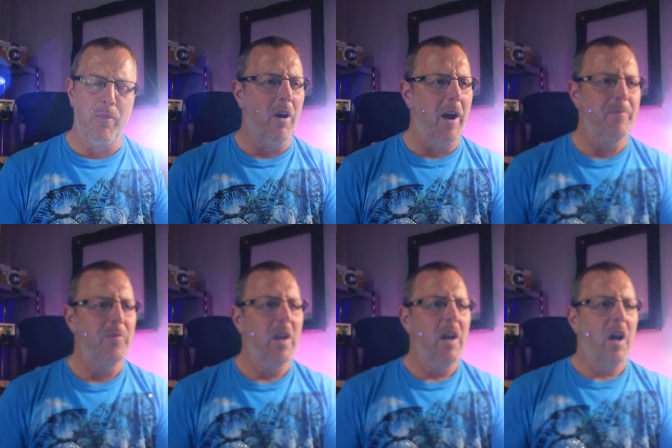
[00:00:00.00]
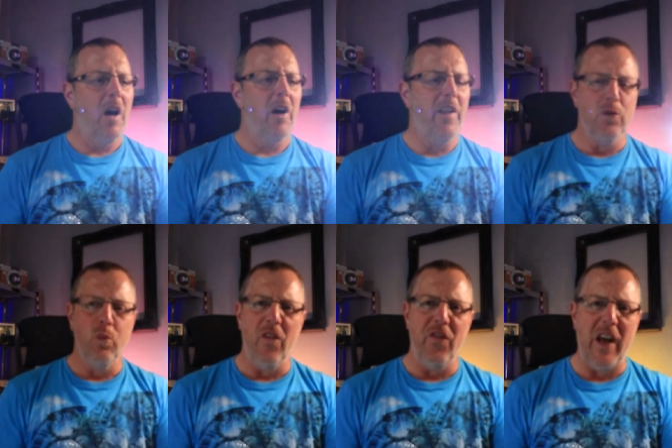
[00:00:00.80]
bright. Uh, that's
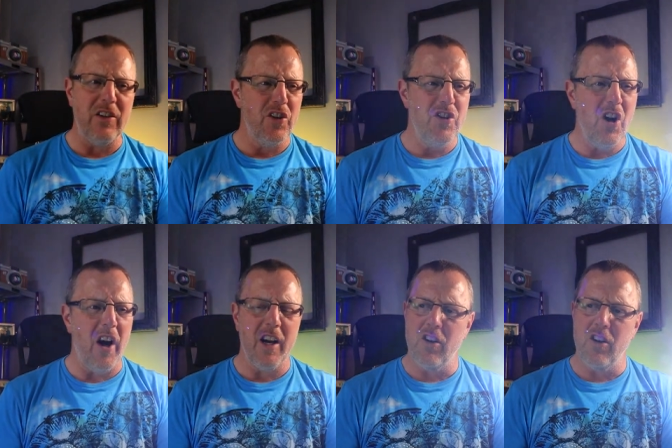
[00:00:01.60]
one thousand nine